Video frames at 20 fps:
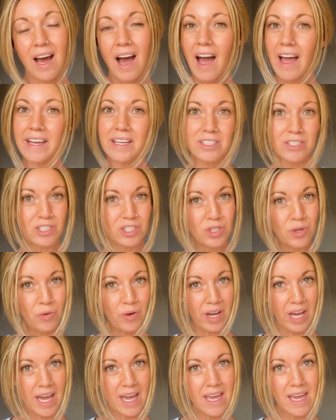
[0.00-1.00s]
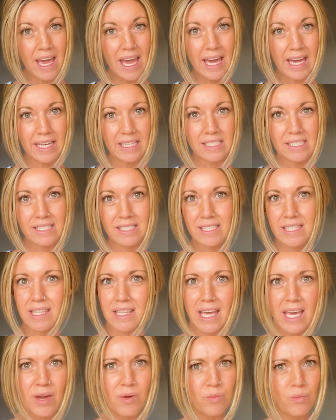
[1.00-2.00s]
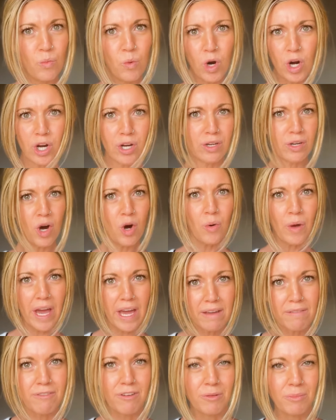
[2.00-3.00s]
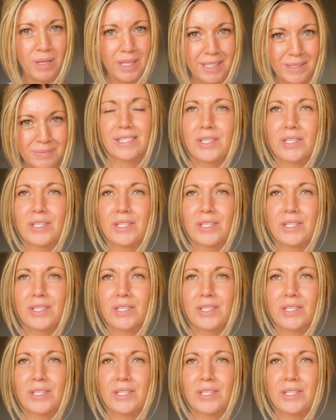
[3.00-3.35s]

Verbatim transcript: I enjoy and they work okay for me.